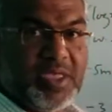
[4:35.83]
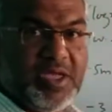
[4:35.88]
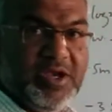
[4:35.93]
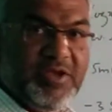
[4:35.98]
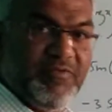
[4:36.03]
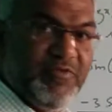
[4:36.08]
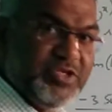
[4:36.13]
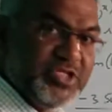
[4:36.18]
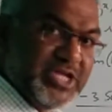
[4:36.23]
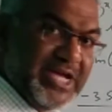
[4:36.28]

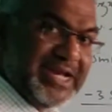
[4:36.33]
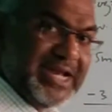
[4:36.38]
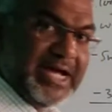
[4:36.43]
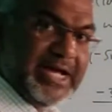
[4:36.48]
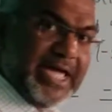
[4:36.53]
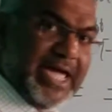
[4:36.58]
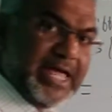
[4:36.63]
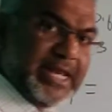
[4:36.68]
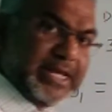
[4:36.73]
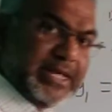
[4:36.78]
Differentiate
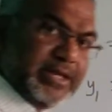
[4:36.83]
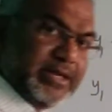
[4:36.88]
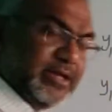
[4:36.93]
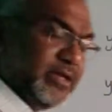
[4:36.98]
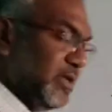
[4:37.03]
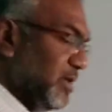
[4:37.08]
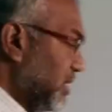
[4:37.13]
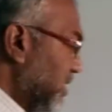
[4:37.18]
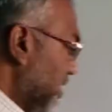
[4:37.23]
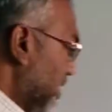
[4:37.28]

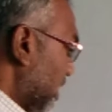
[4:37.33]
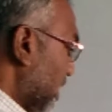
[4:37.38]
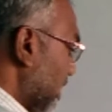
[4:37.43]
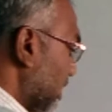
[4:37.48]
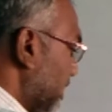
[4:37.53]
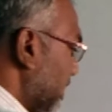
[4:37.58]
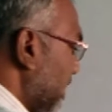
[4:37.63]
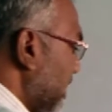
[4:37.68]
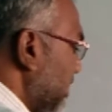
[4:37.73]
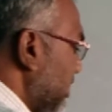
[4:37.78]
again.
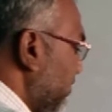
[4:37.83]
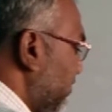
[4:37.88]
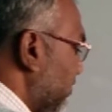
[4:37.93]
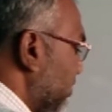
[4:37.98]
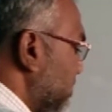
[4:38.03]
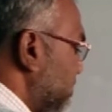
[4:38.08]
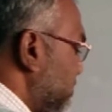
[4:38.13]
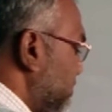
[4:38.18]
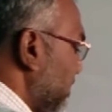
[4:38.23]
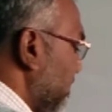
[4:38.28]
Again
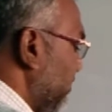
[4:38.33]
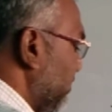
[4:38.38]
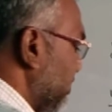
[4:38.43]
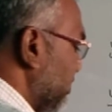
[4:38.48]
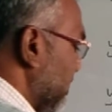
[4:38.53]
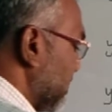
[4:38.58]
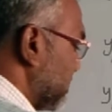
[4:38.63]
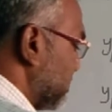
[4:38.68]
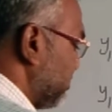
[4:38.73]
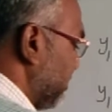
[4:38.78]
differentiate
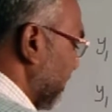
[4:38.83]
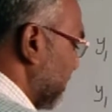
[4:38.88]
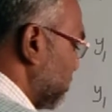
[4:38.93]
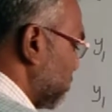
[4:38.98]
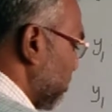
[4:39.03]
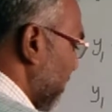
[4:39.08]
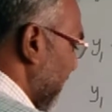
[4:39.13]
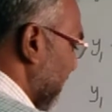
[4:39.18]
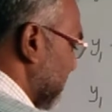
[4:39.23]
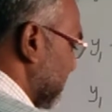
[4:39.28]
with respect
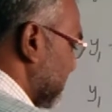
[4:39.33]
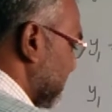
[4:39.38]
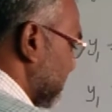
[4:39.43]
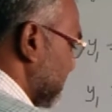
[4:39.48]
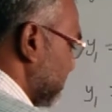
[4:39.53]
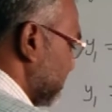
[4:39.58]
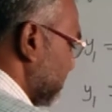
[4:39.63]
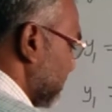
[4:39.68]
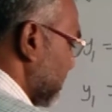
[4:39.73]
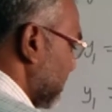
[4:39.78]
to x.
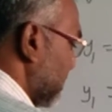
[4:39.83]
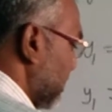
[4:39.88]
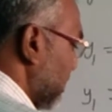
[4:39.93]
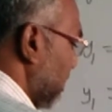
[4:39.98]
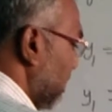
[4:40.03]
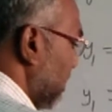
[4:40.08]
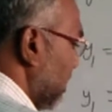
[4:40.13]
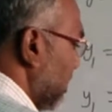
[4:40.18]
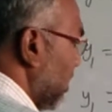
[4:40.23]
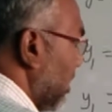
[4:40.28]

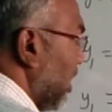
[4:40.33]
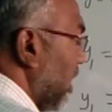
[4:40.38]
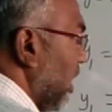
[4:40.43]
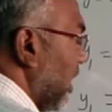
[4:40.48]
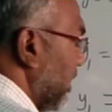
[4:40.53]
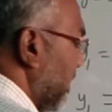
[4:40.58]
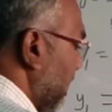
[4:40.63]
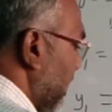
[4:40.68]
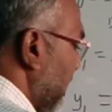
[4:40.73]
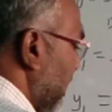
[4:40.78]

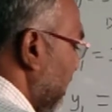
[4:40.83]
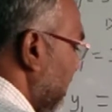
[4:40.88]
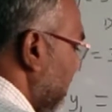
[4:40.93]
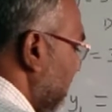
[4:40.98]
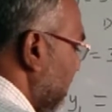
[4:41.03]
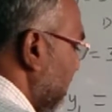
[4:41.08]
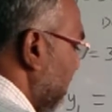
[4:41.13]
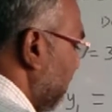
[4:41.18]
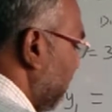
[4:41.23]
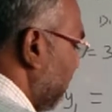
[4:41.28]

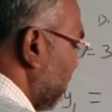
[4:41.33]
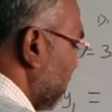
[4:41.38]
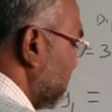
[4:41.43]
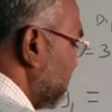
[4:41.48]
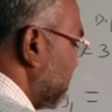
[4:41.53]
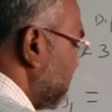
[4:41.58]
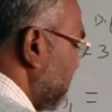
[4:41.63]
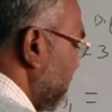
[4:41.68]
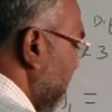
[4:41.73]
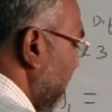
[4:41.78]
Again
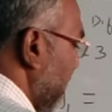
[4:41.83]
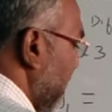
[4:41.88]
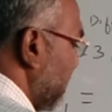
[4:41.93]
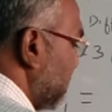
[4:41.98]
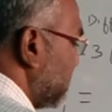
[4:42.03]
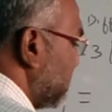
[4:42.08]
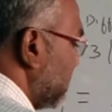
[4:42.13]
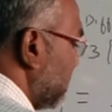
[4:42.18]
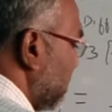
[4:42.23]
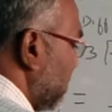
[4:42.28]

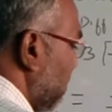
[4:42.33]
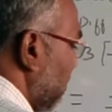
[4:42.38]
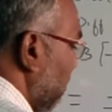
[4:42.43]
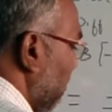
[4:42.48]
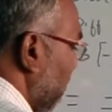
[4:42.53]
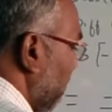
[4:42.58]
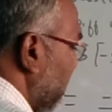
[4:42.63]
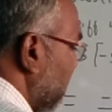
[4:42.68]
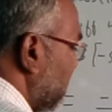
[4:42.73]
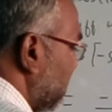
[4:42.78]
differentiate
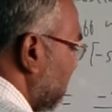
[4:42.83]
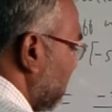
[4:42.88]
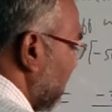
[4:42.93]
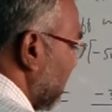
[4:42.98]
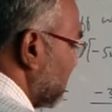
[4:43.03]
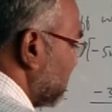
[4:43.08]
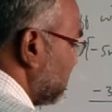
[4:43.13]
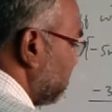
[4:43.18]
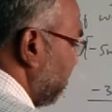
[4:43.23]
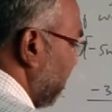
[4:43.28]
with
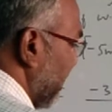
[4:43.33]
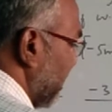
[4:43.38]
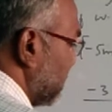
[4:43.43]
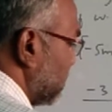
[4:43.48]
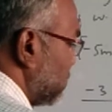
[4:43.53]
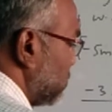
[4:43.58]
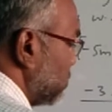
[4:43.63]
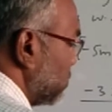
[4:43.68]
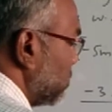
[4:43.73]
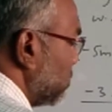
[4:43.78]

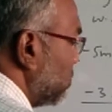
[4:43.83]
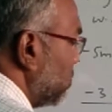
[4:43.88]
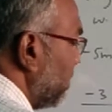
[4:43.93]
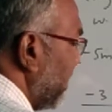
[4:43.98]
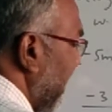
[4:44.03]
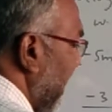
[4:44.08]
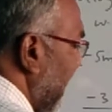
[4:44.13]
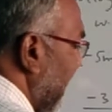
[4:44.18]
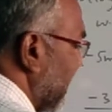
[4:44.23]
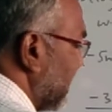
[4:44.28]
respect
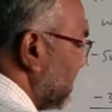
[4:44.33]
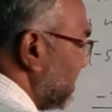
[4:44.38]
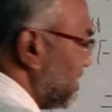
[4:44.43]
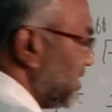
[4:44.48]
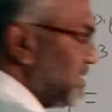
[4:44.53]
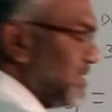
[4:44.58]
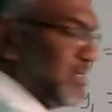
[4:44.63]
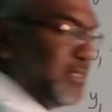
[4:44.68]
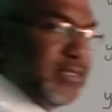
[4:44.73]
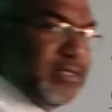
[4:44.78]
to x.